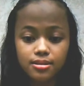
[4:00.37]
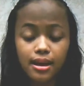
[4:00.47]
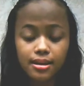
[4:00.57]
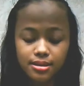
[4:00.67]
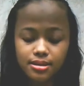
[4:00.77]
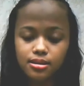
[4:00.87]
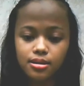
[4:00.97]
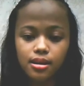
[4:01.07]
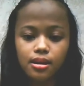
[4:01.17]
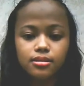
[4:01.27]
sites
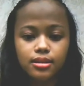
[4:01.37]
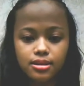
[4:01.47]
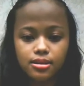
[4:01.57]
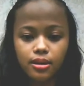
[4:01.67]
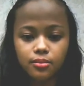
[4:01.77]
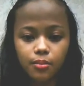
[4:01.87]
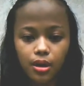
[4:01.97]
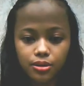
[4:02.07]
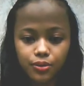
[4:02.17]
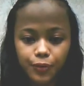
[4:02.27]
does not
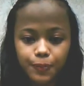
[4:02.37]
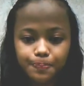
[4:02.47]
matter.